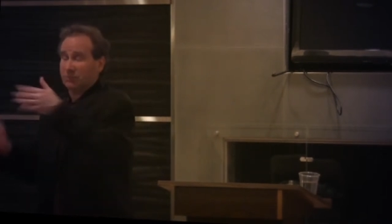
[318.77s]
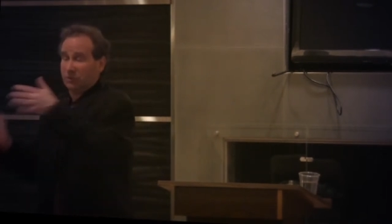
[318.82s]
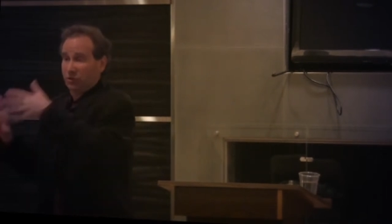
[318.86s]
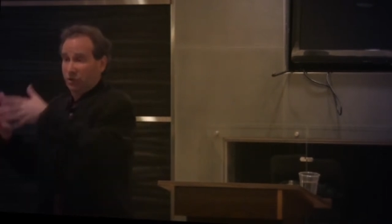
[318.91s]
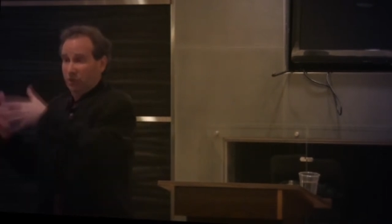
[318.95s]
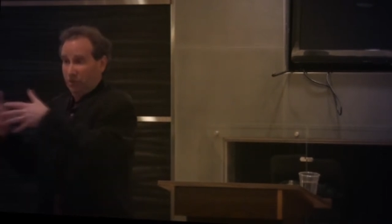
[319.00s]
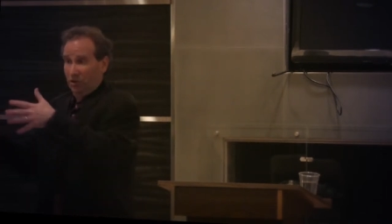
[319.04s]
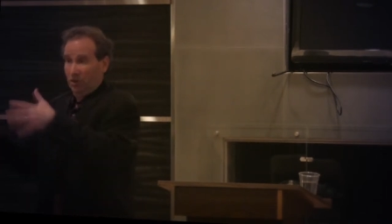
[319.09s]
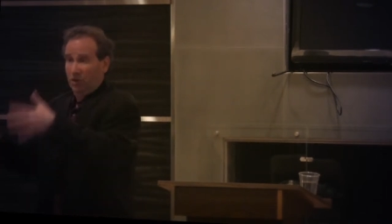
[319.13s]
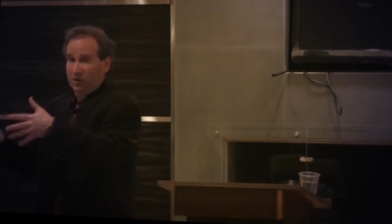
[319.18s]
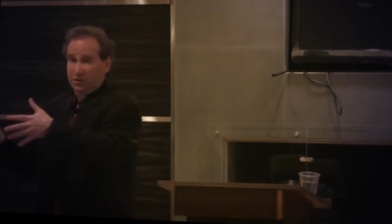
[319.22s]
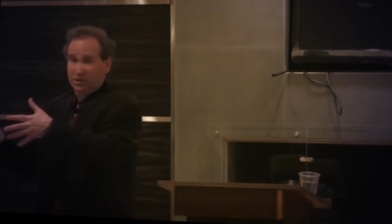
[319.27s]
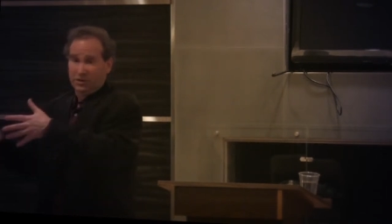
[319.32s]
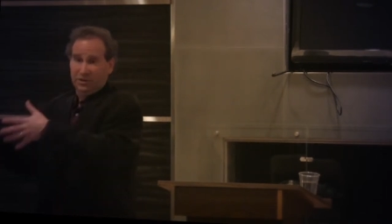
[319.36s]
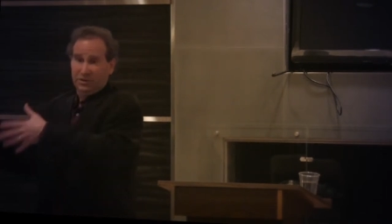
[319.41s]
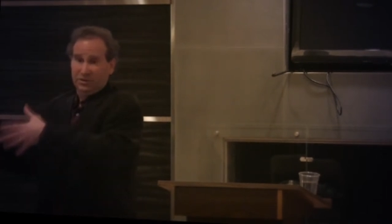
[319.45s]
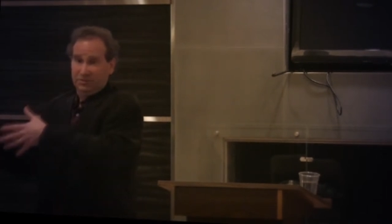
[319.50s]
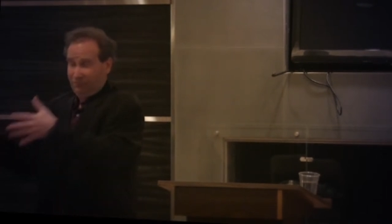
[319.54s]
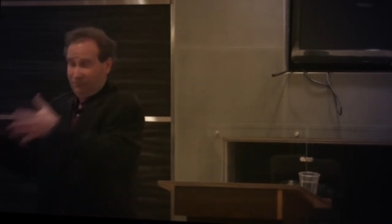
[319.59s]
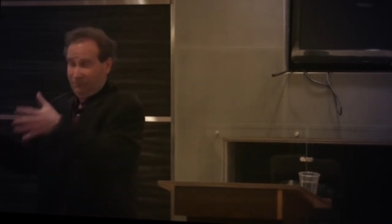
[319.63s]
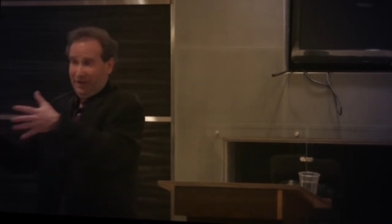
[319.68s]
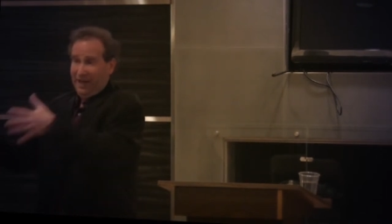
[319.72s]
the
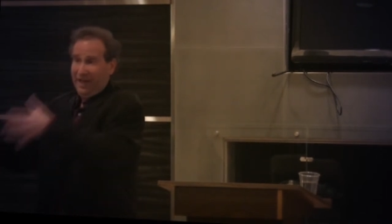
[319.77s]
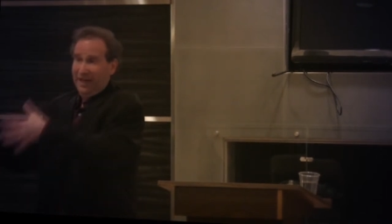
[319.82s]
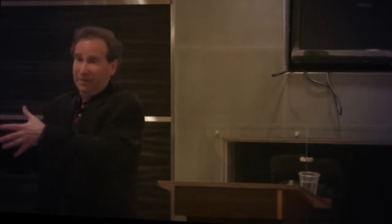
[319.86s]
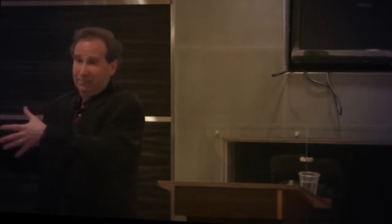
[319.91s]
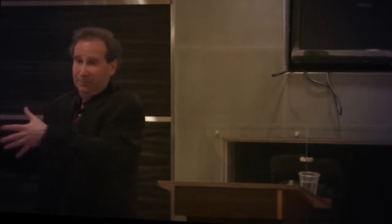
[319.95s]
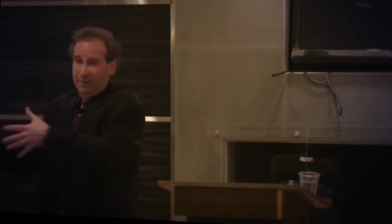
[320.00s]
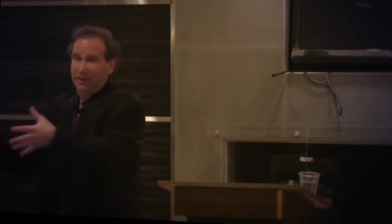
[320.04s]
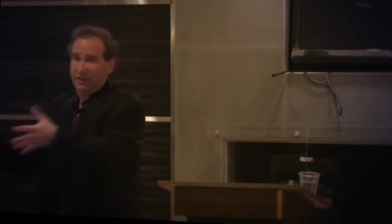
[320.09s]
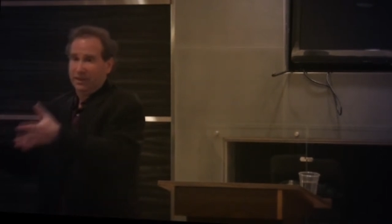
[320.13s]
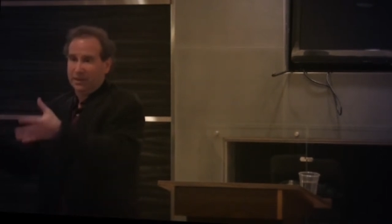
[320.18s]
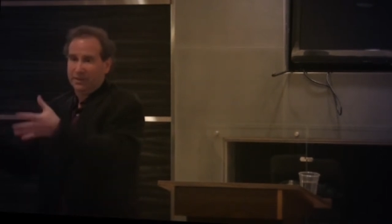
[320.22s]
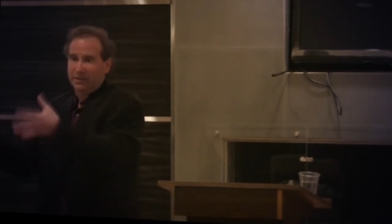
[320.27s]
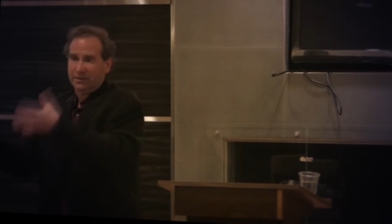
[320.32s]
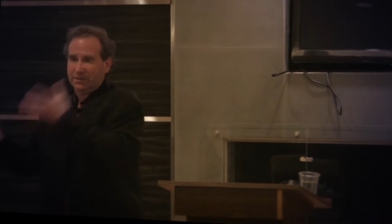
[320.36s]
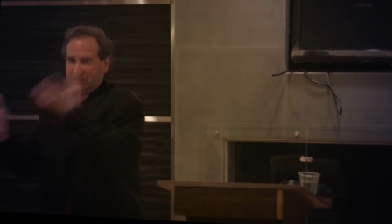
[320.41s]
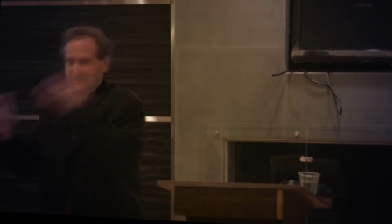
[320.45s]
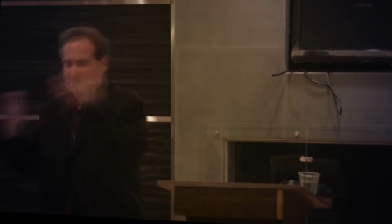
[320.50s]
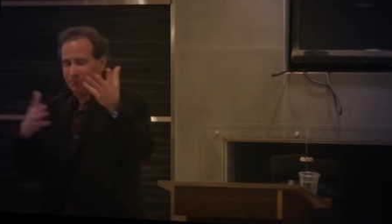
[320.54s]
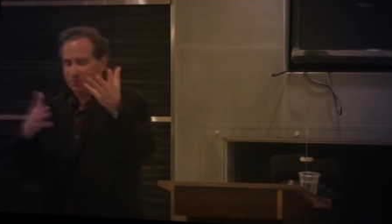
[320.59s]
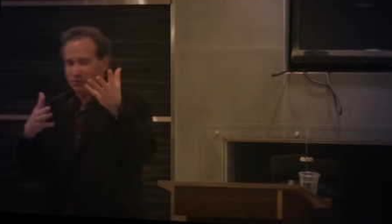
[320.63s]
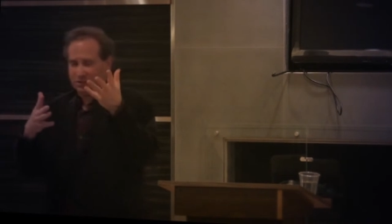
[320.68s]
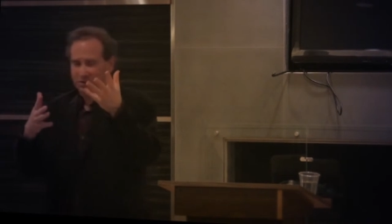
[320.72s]
Larson family, because
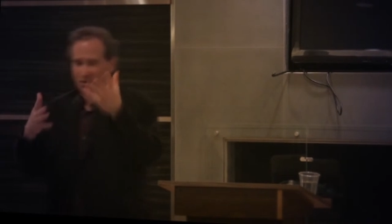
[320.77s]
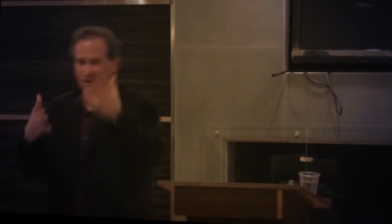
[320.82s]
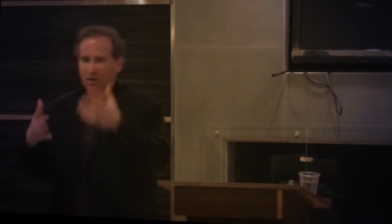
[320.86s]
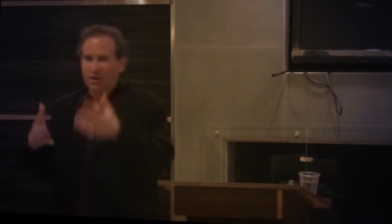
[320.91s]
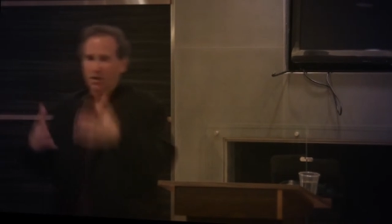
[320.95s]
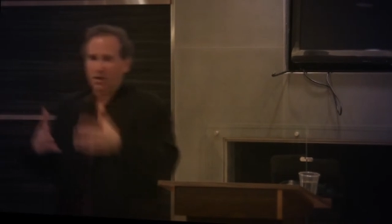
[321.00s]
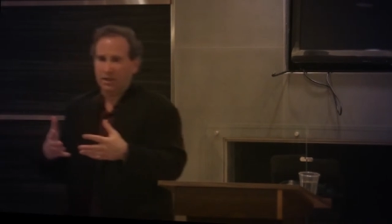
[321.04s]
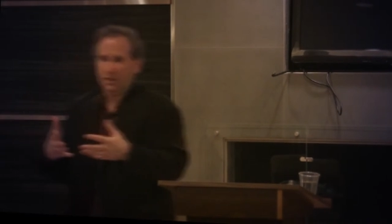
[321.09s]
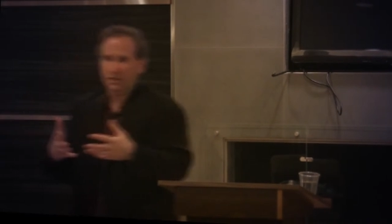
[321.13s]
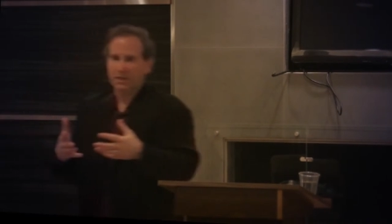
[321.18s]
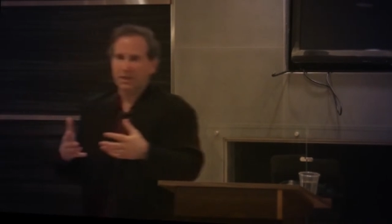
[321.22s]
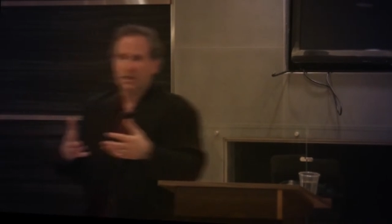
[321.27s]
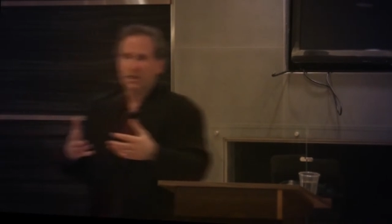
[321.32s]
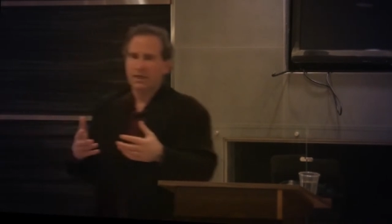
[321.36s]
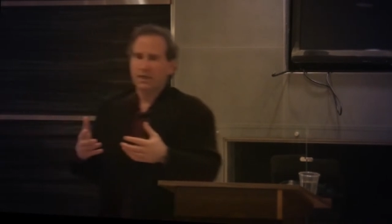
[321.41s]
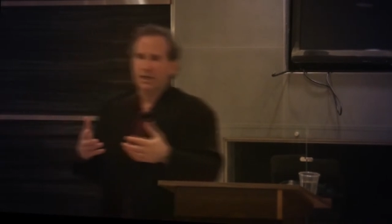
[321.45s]
he was gone,